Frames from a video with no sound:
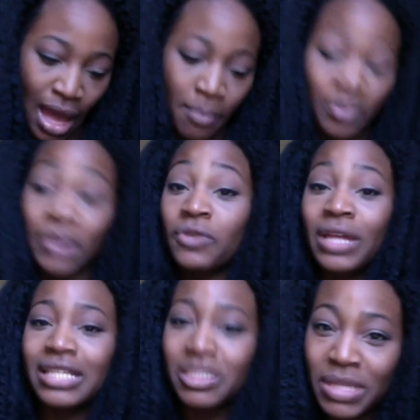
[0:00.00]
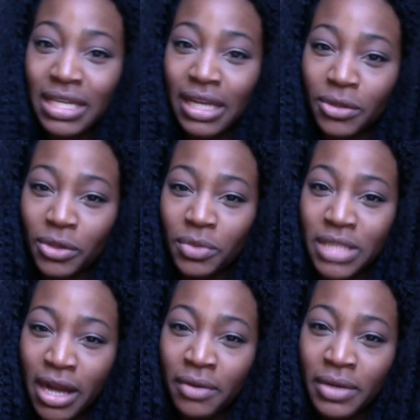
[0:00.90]
But for like a split second, I thought it was
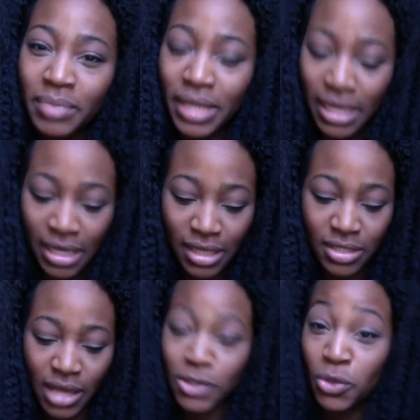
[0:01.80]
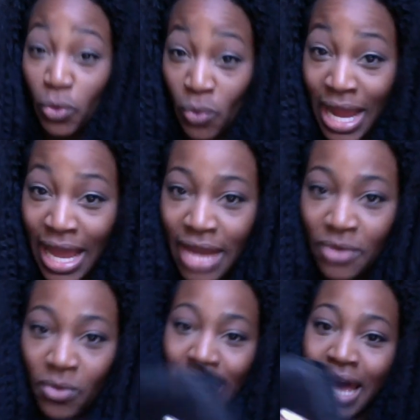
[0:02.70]
heroin because I saw Ray,
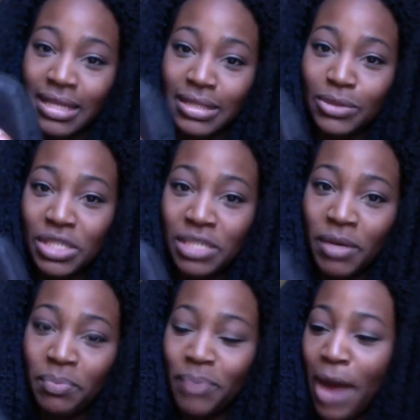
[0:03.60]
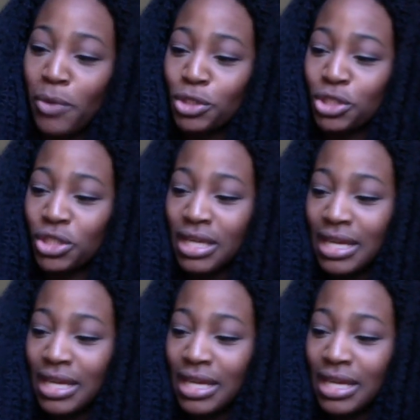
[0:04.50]
and Ray had this little zip-up pouch.